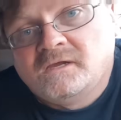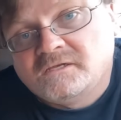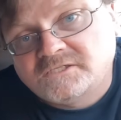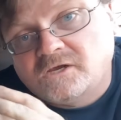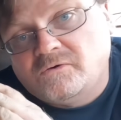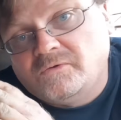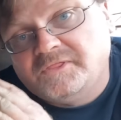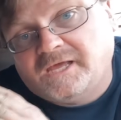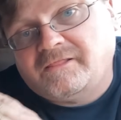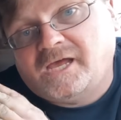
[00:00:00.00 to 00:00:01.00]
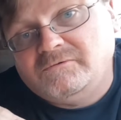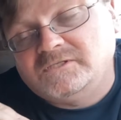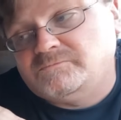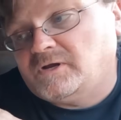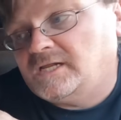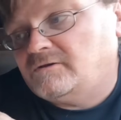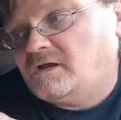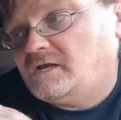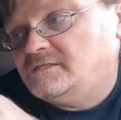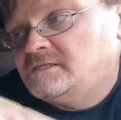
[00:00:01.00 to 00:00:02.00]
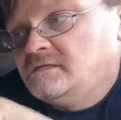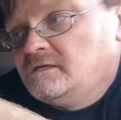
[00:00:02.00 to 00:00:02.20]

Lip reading: So that line wasn't pressurized.